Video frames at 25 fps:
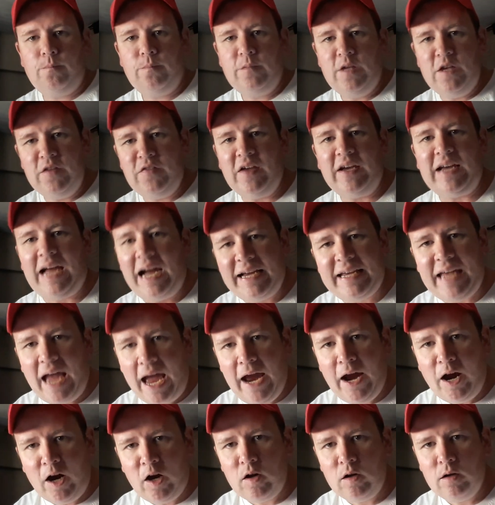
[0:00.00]
You think I
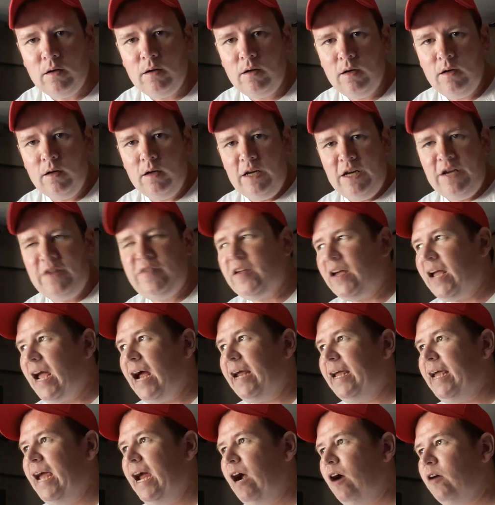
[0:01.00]
care? You think
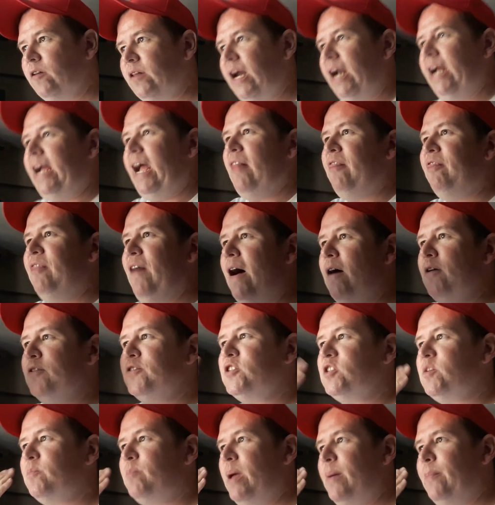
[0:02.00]
I care that I got
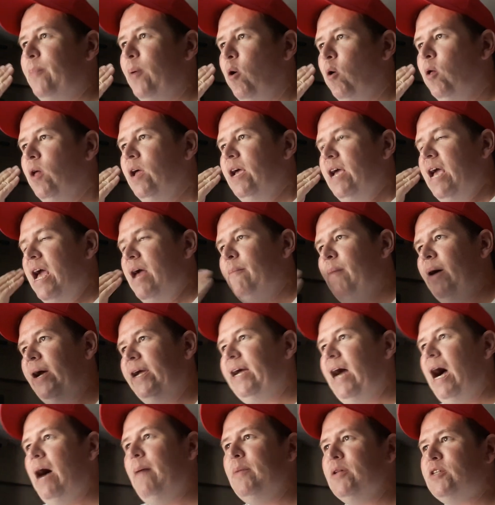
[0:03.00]
thousands of people in my
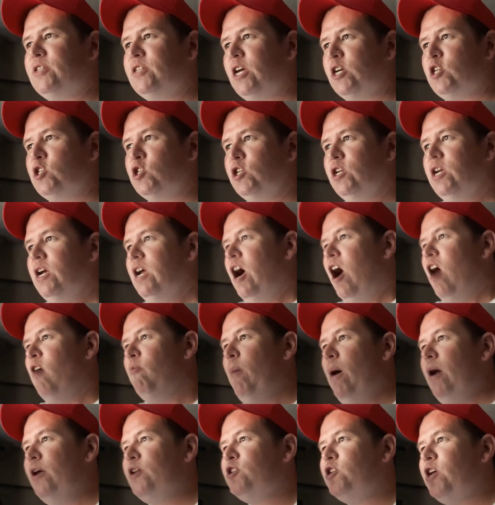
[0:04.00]
comment section of
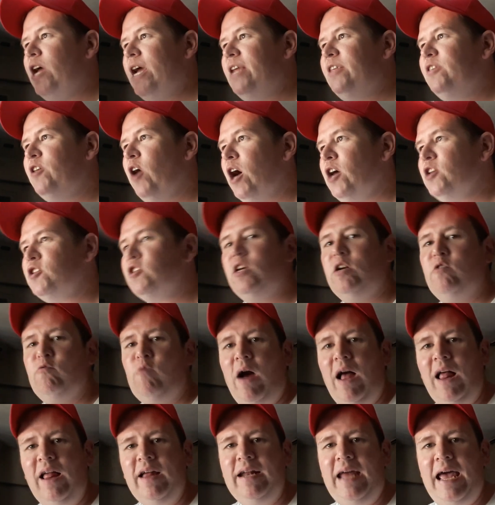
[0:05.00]
my Jane Dawson and
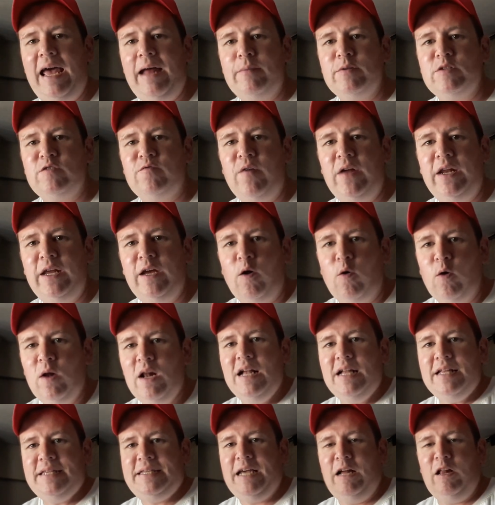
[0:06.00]
Ryan Adams video
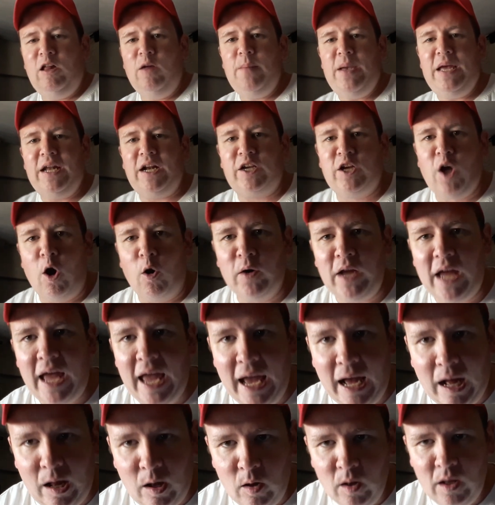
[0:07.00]
telling me to go to
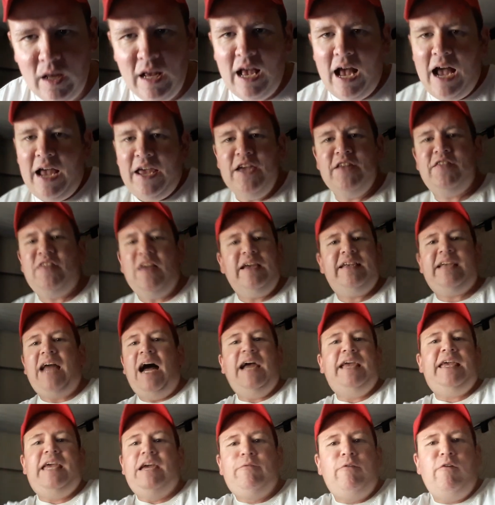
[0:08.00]
hell? You think
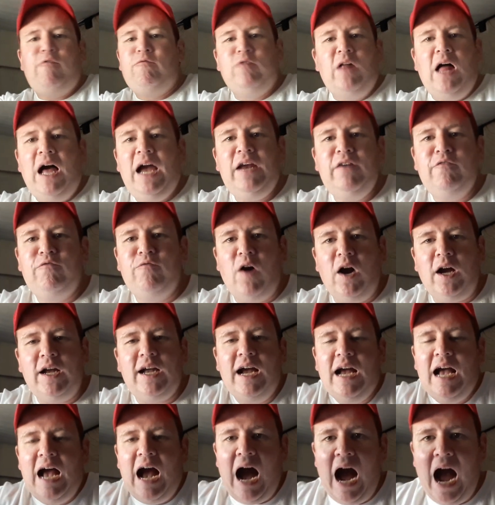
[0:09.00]
I give a flying
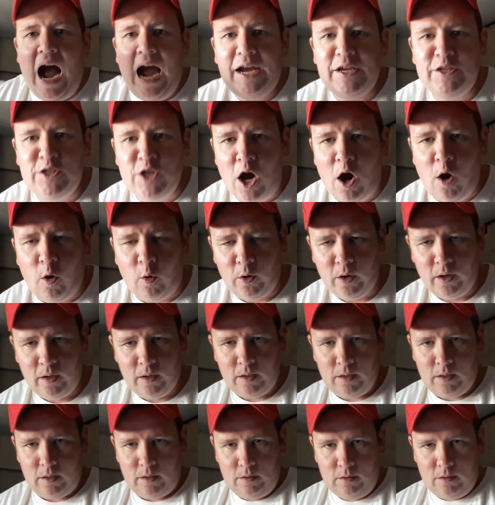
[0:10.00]
fuck? I don't.
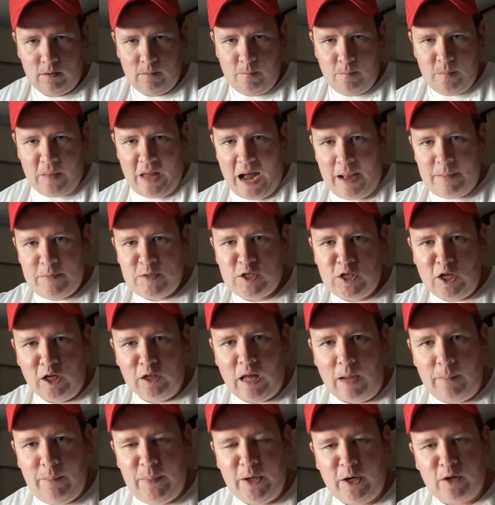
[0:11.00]
I'm
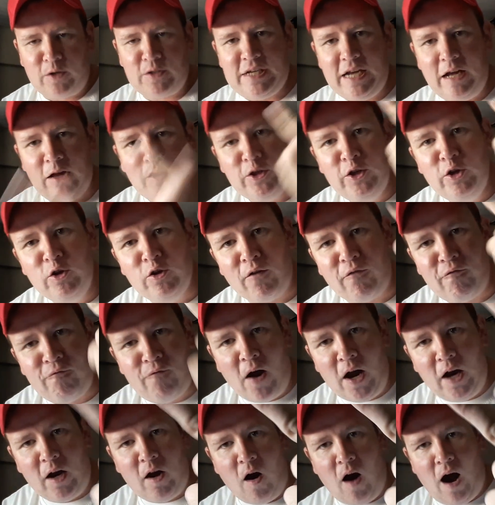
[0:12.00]
still up here telling you to
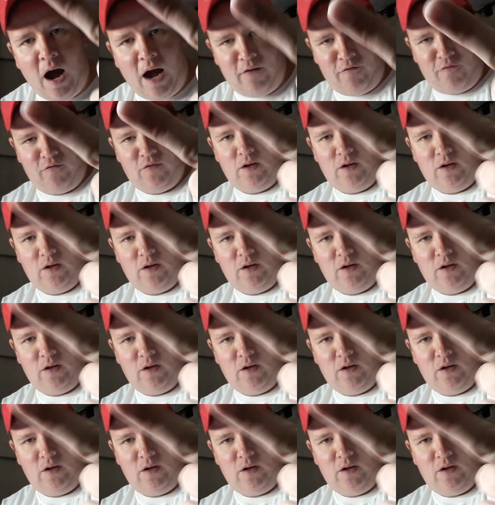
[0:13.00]
fuck off.